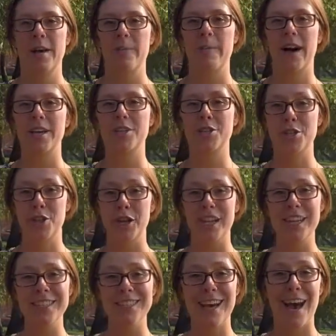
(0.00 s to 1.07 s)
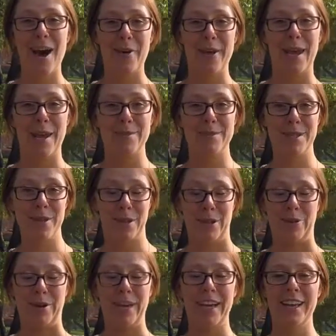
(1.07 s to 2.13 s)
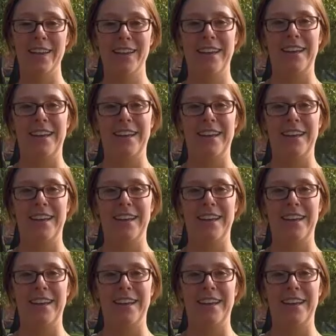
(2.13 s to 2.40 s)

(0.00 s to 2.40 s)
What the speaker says: my journey to how I came to Kelowna,